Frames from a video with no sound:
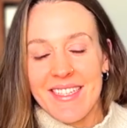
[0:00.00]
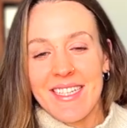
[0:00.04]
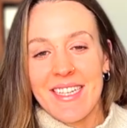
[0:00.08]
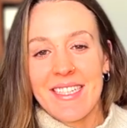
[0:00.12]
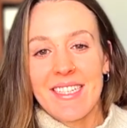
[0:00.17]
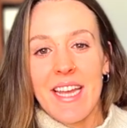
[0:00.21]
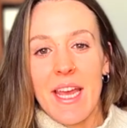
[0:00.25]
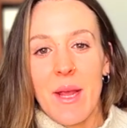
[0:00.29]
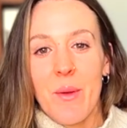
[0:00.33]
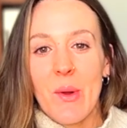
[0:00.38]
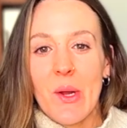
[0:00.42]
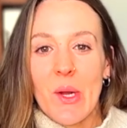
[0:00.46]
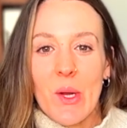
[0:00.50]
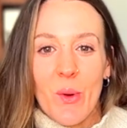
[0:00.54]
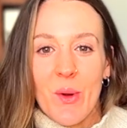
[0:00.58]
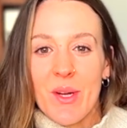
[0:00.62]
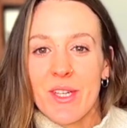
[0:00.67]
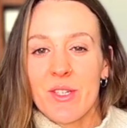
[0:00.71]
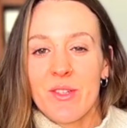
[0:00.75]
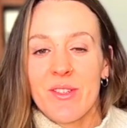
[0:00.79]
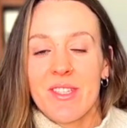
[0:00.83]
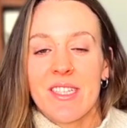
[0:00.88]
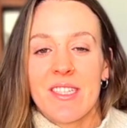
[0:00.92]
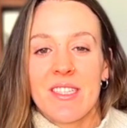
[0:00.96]
Today we're going
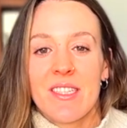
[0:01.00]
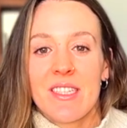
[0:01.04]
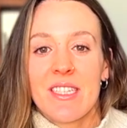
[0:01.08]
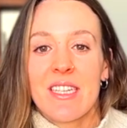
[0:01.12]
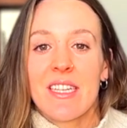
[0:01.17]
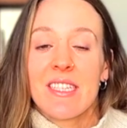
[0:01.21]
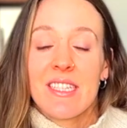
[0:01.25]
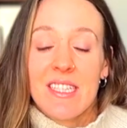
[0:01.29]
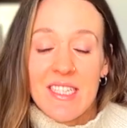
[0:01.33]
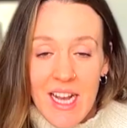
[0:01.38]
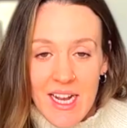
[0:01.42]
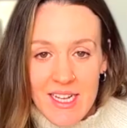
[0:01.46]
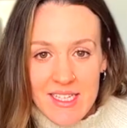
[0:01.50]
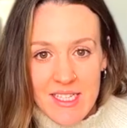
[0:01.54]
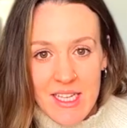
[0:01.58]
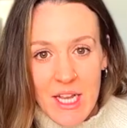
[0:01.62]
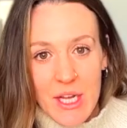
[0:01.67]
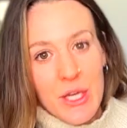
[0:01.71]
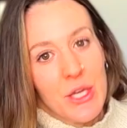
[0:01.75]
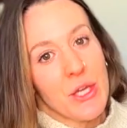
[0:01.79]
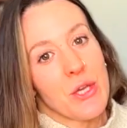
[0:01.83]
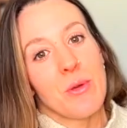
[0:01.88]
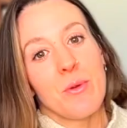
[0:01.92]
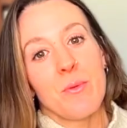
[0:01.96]
to discuss
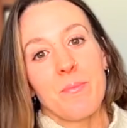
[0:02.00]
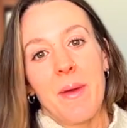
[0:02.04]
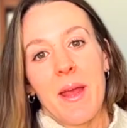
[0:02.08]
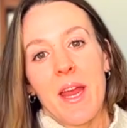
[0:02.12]
acute